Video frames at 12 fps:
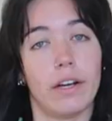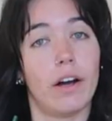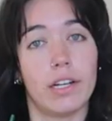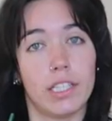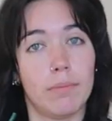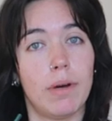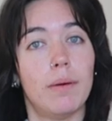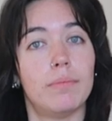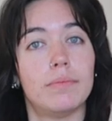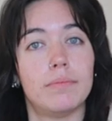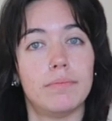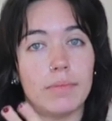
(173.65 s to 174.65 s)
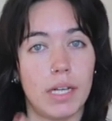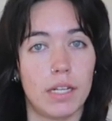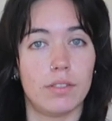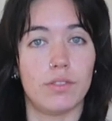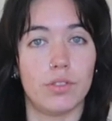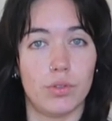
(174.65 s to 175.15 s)
I hung them up,
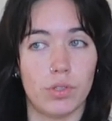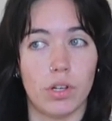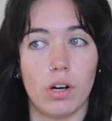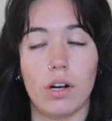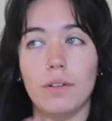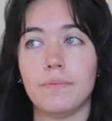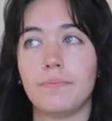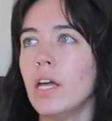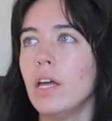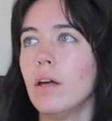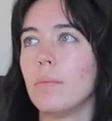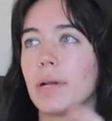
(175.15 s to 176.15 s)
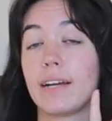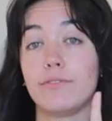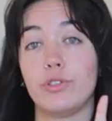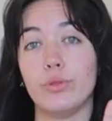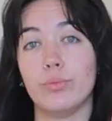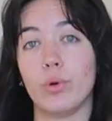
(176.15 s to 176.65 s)
as you saw, but I
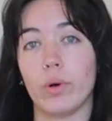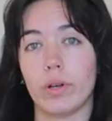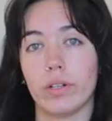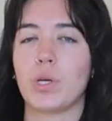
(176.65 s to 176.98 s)
have two more.